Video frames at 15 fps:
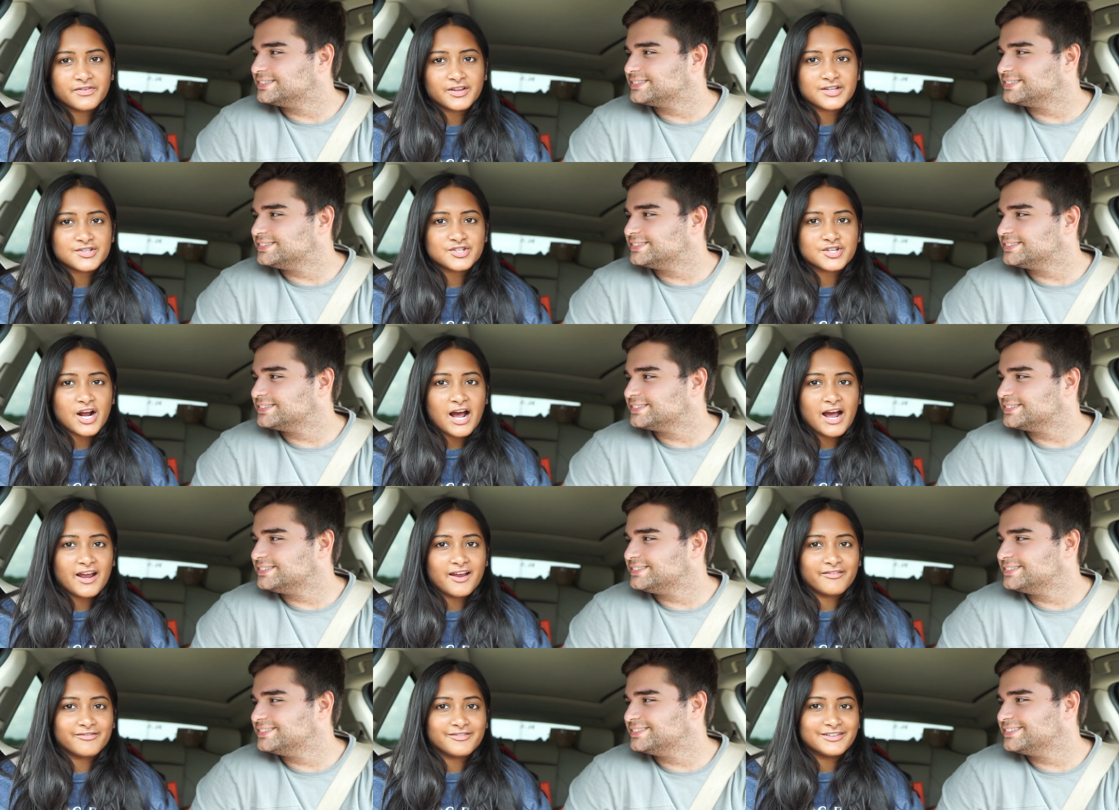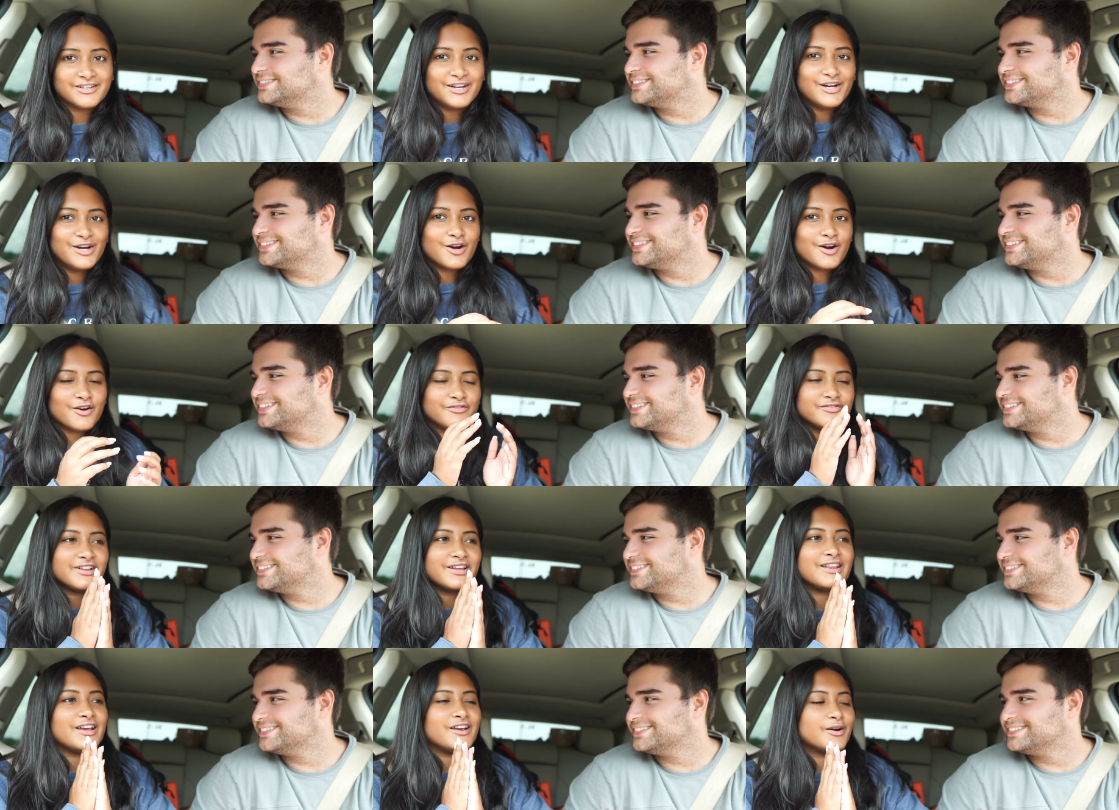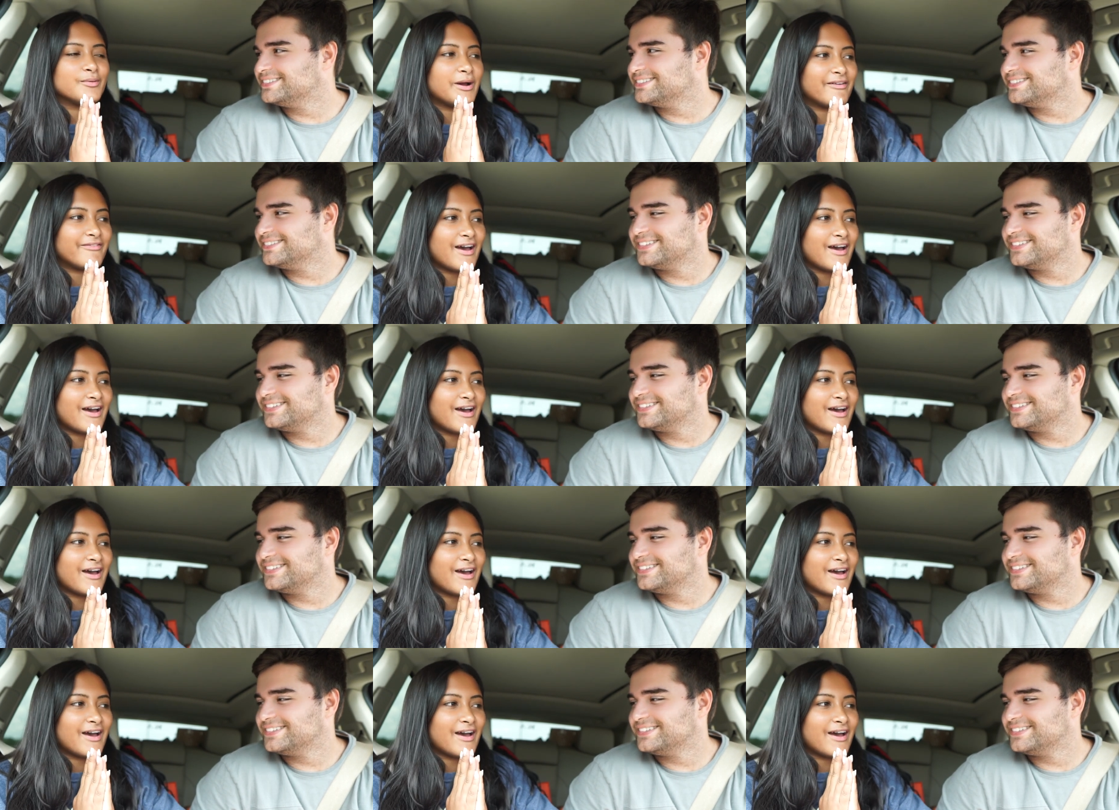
Speaker 1: for this drive. Hopefully, they go by